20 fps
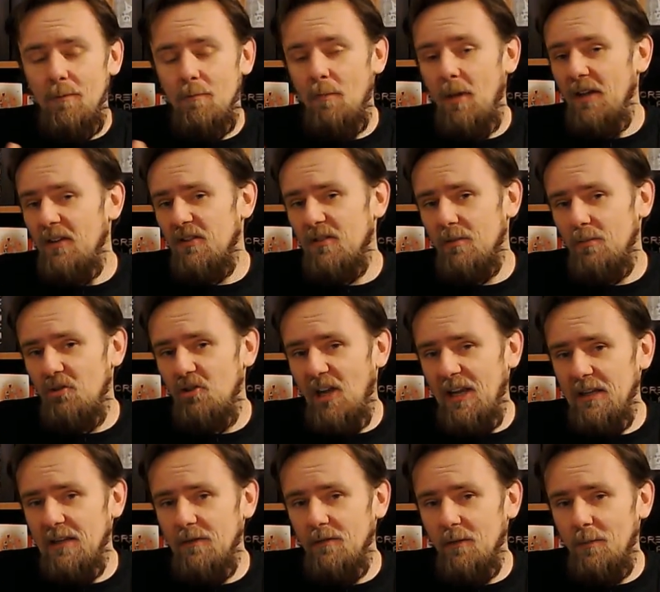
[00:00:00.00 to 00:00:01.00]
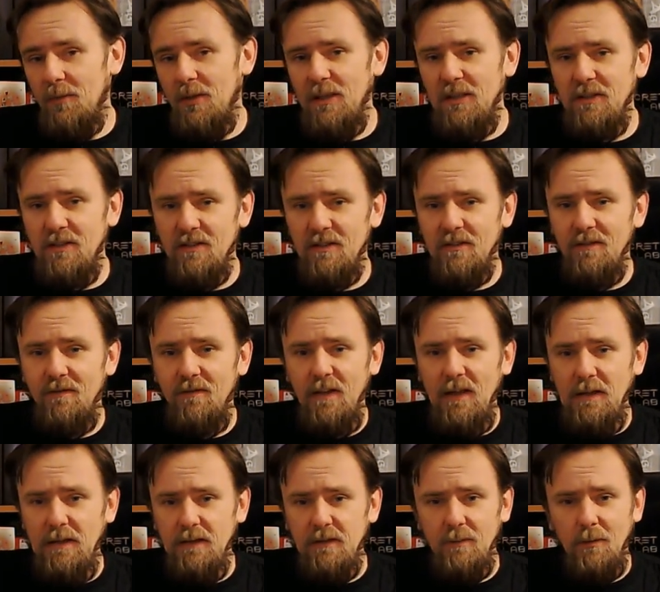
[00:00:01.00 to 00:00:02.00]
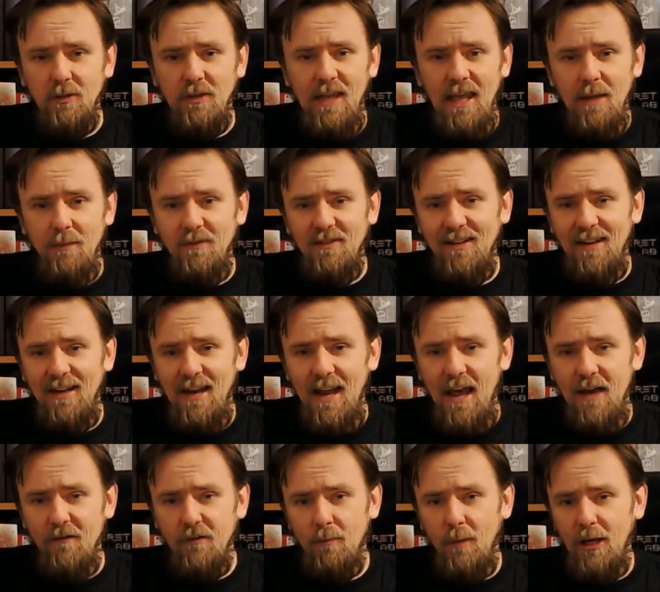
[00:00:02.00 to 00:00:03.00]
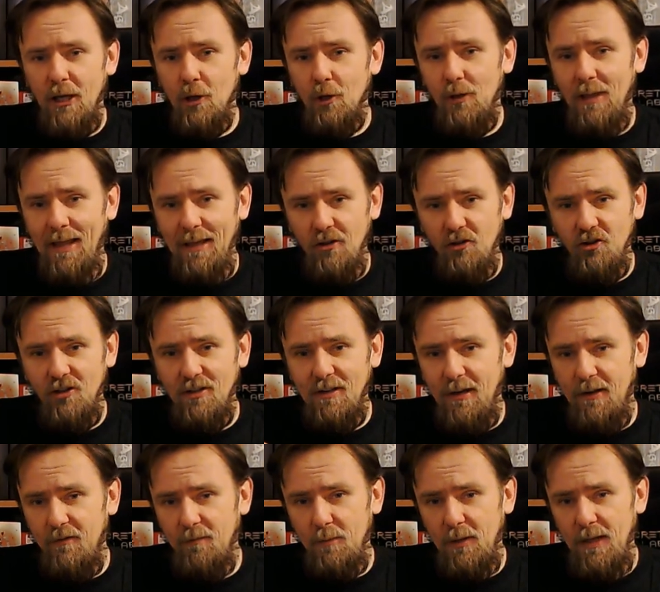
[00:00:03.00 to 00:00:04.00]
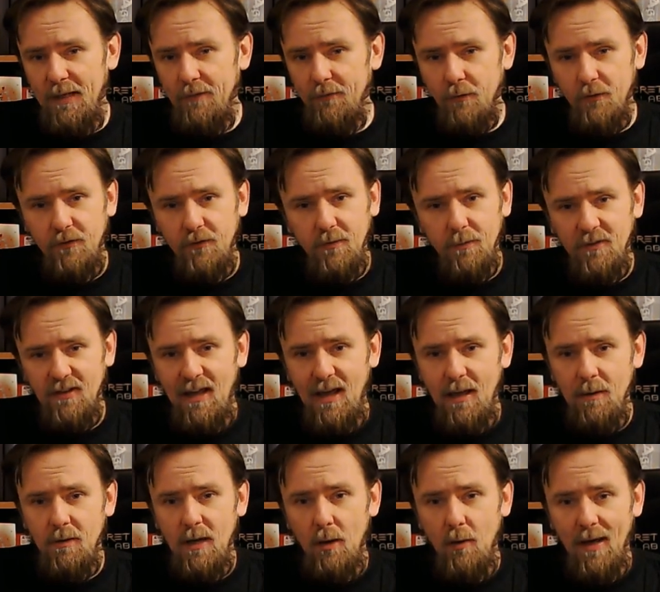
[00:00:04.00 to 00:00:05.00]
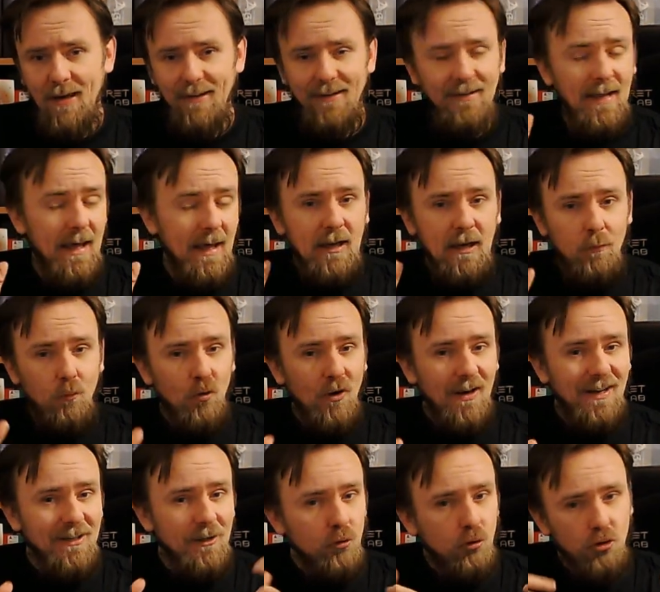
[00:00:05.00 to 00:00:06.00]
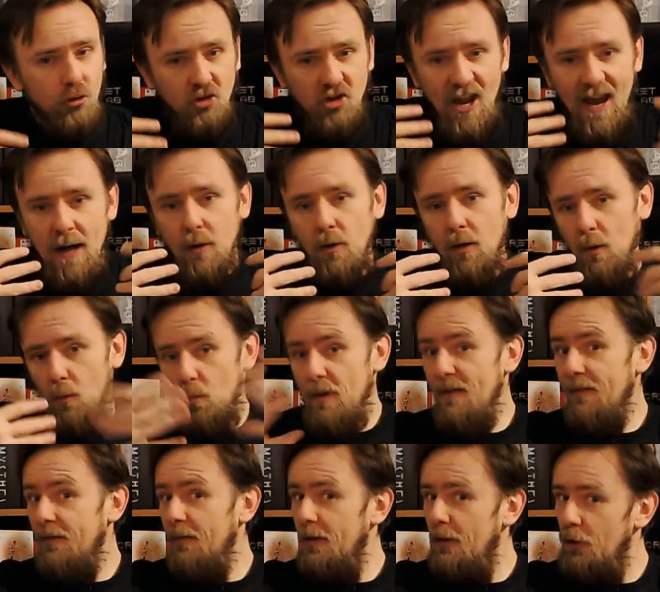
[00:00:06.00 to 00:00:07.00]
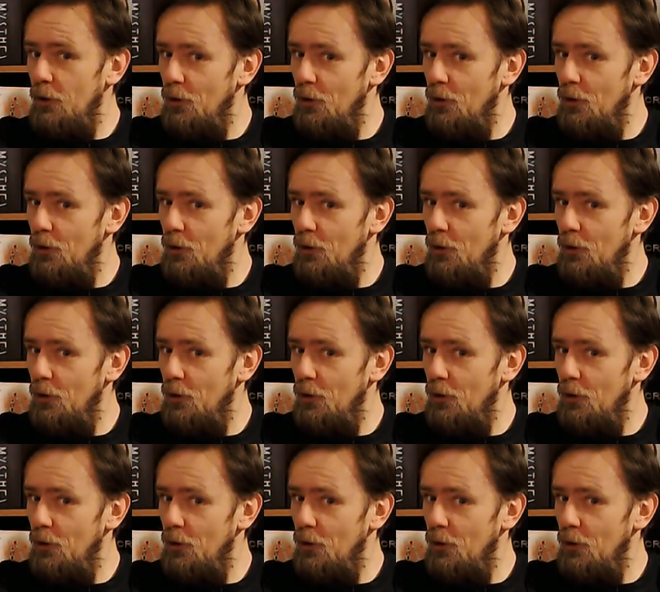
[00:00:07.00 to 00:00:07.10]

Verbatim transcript: my subjective opinions and feelings about games that I have in my collection, that I've played for some time now, and that I'm ready to share with